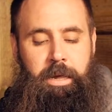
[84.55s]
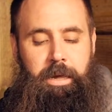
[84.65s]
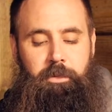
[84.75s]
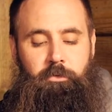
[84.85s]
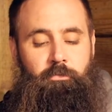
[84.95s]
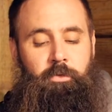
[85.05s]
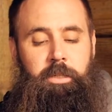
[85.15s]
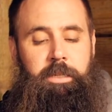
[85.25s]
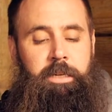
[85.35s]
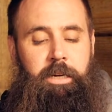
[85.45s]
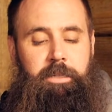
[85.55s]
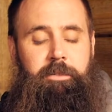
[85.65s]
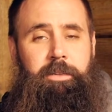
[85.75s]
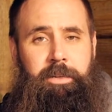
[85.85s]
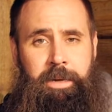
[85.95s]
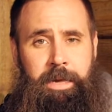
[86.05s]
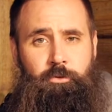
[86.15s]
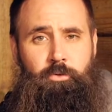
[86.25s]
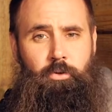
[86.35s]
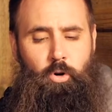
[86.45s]
has a really nice
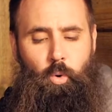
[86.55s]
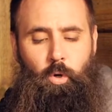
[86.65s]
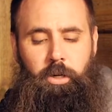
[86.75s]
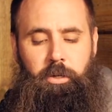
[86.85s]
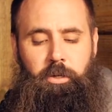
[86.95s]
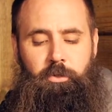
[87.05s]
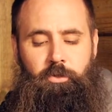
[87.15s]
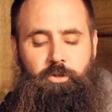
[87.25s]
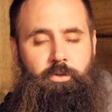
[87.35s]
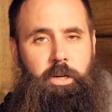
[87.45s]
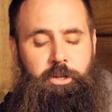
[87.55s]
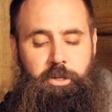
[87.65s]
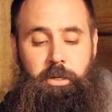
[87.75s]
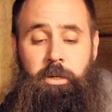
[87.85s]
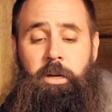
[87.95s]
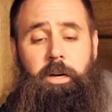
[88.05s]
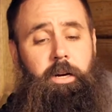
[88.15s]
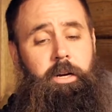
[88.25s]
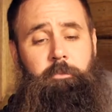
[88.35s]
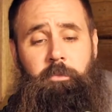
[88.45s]
natural cork construction.
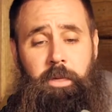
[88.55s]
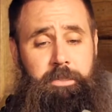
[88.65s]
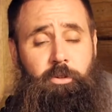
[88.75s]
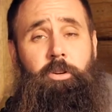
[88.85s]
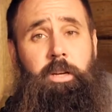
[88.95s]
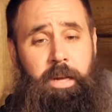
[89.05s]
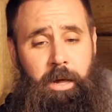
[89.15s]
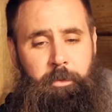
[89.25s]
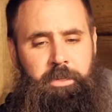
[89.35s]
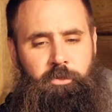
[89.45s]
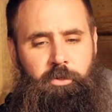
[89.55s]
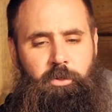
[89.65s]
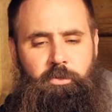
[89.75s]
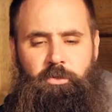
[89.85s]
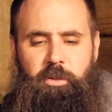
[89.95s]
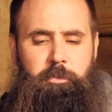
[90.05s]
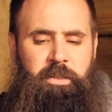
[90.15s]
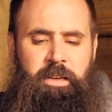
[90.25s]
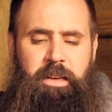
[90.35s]
Nice ergonomics to those grips,